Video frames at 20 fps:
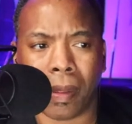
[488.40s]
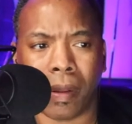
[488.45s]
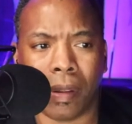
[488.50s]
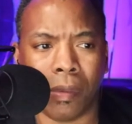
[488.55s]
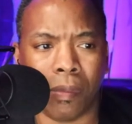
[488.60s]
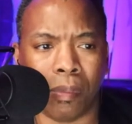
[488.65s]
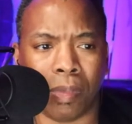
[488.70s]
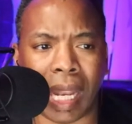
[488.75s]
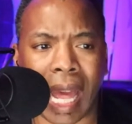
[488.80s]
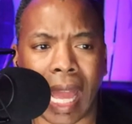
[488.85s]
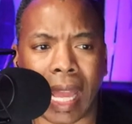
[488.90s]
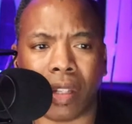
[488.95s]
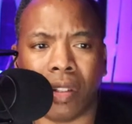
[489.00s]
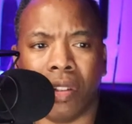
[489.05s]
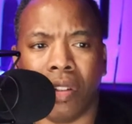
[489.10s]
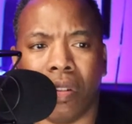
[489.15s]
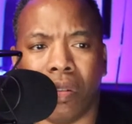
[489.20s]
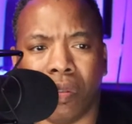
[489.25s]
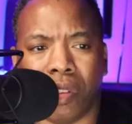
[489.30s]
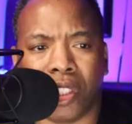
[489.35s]
Black
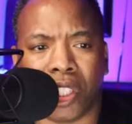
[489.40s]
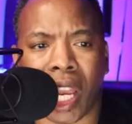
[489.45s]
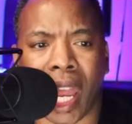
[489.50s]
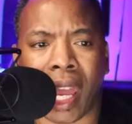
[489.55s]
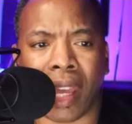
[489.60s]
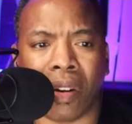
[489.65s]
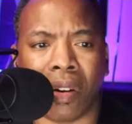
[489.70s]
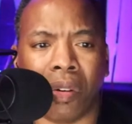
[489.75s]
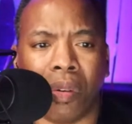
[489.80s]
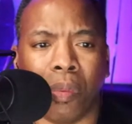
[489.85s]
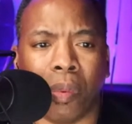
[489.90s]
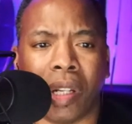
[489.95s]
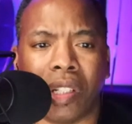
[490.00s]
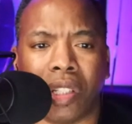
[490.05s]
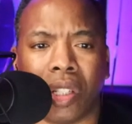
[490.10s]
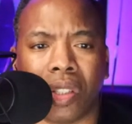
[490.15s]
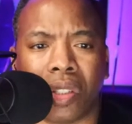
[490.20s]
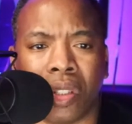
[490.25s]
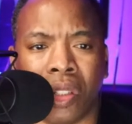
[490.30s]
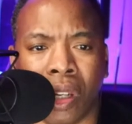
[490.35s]
News Channel, which
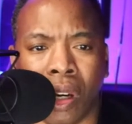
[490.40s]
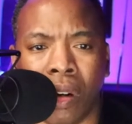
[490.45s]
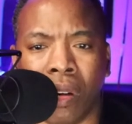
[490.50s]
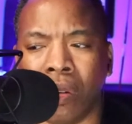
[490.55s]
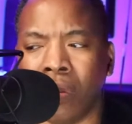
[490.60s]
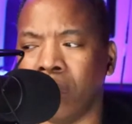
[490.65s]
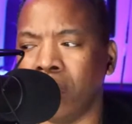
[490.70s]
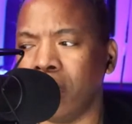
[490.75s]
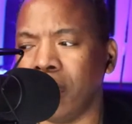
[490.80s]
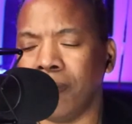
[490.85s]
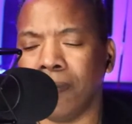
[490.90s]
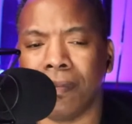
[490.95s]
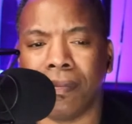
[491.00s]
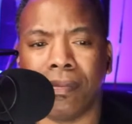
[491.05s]
is known